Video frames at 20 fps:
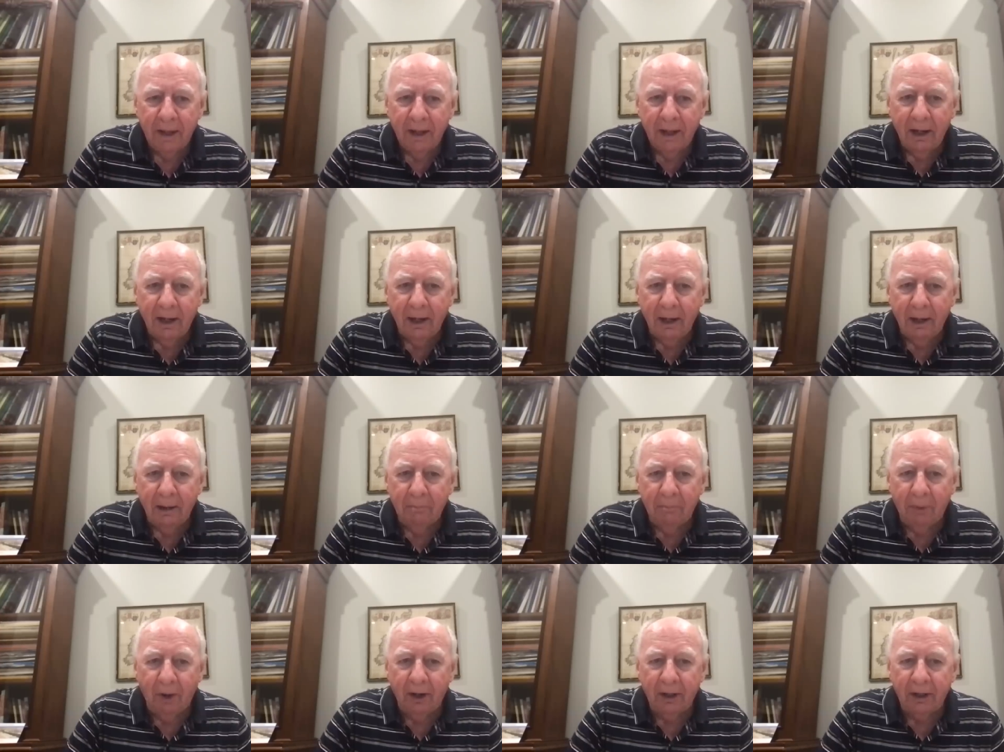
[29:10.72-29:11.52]
uh,
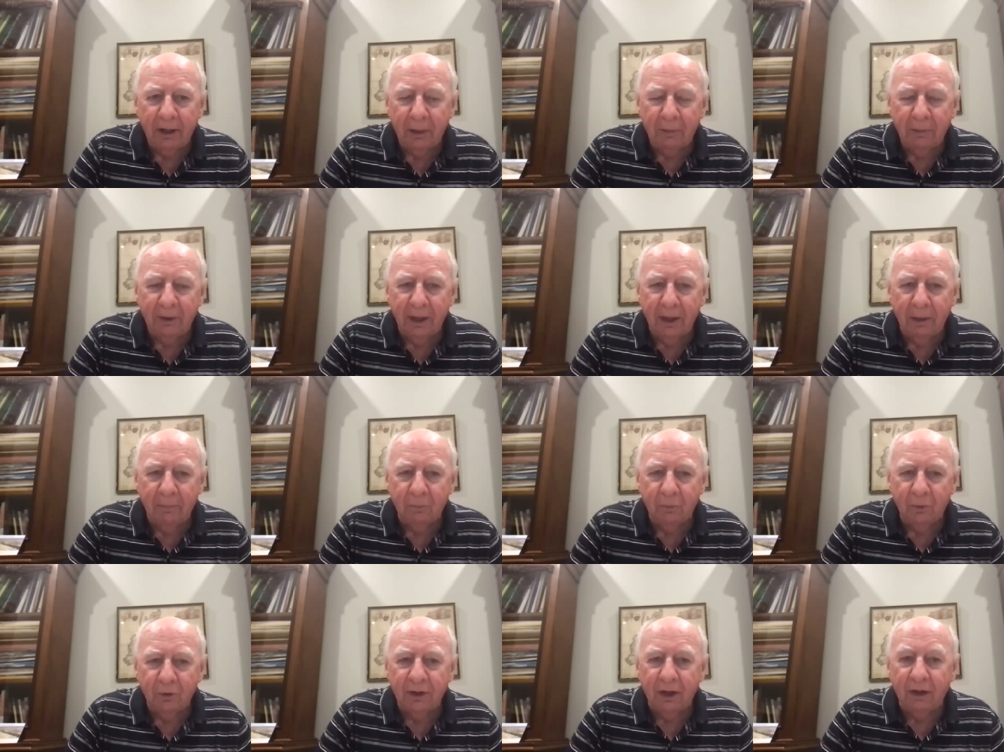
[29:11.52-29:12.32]
by coming
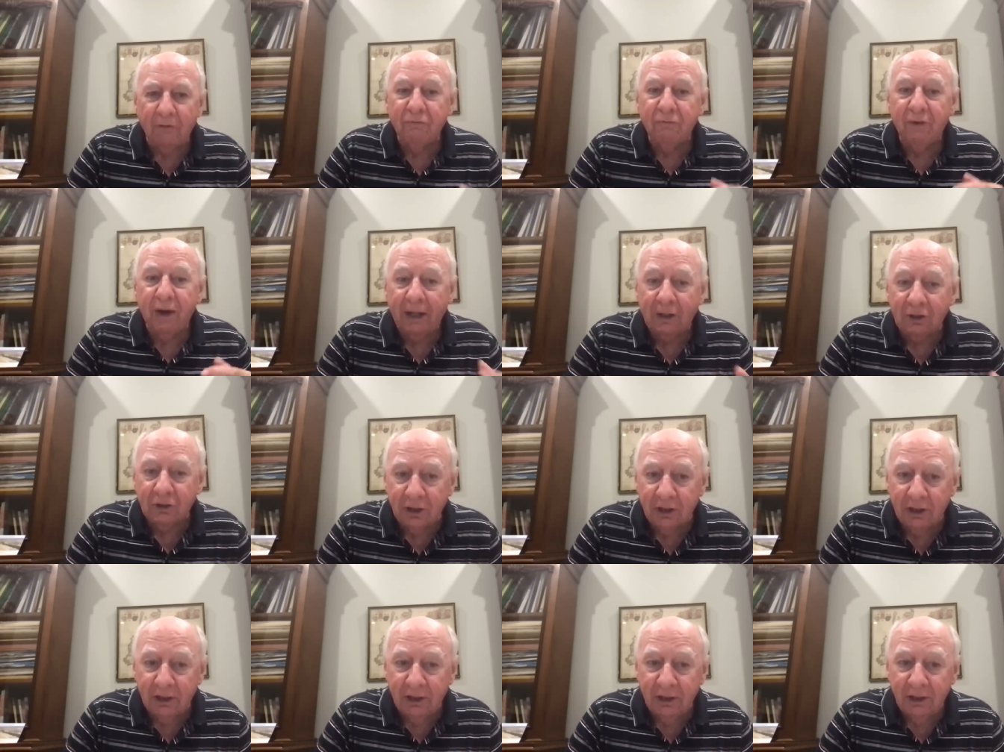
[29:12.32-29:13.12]
up with a
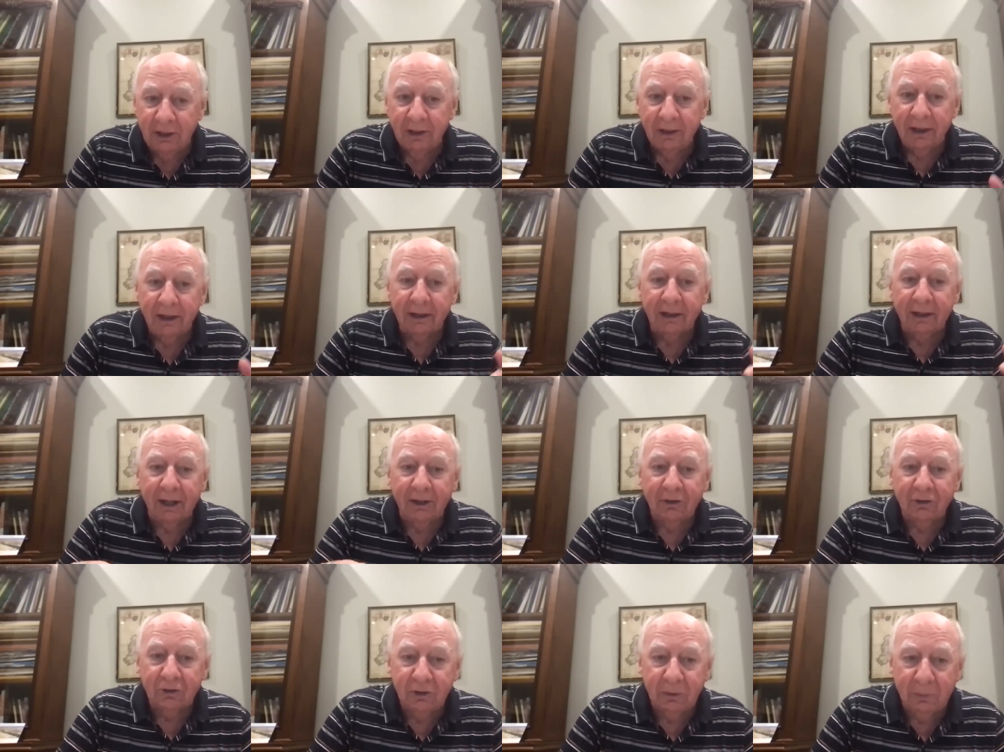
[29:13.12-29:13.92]
vaccine
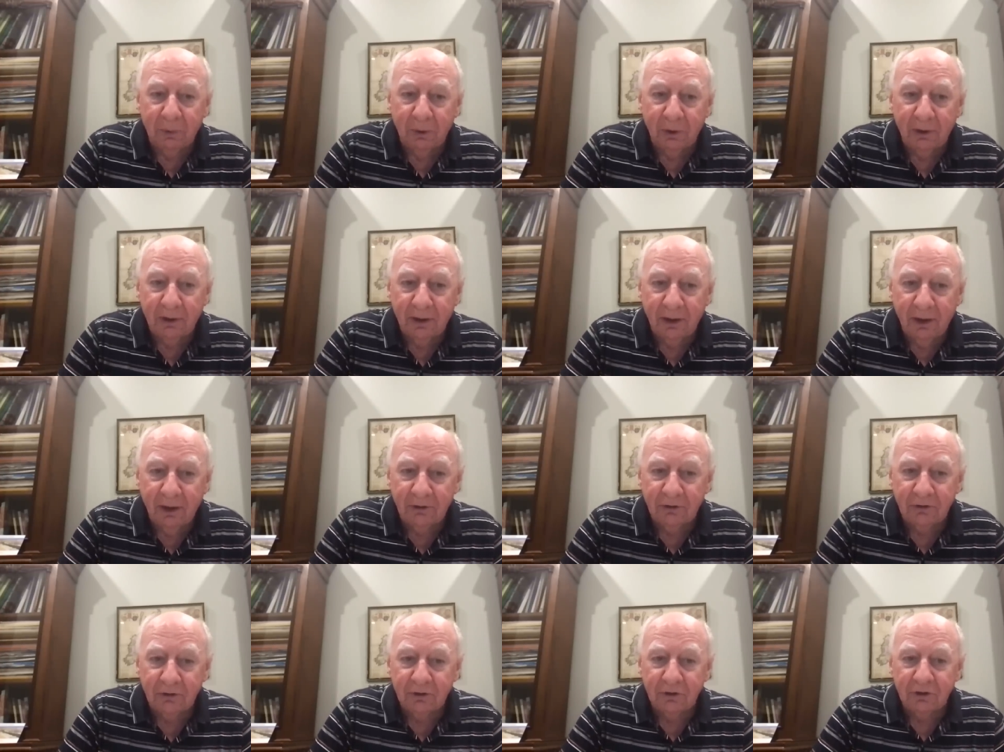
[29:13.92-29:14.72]
against
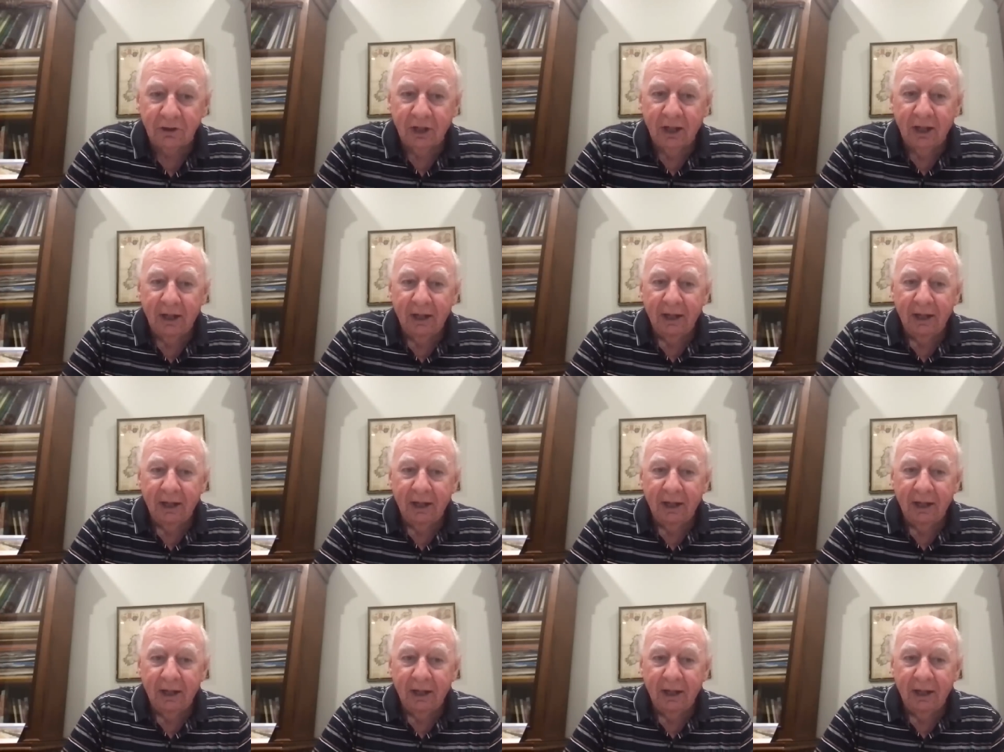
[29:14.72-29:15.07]
tuberculosis.